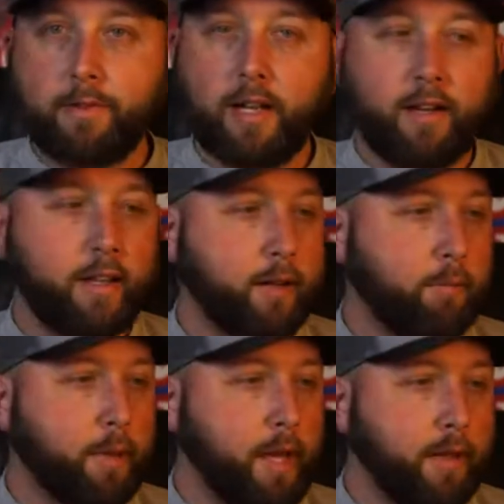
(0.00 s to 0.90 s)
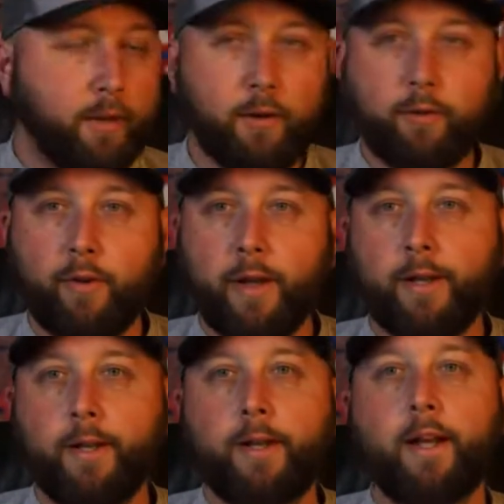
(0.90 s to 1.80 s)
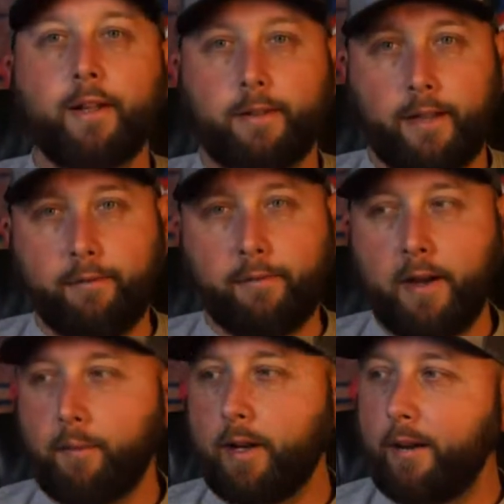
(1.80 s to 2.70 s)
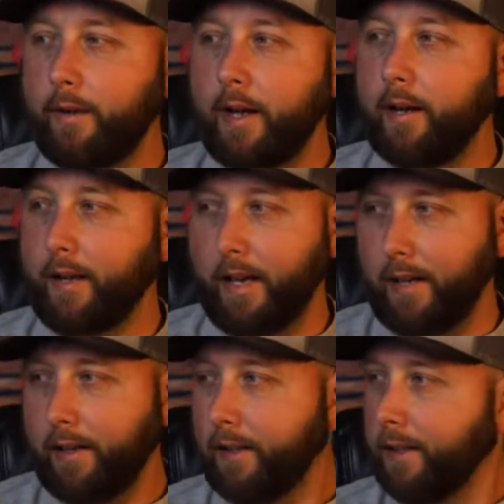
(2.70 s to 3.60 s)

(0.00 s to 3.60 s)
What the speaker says: it's kind of like a blind hog finding a nut. They find one every now and again.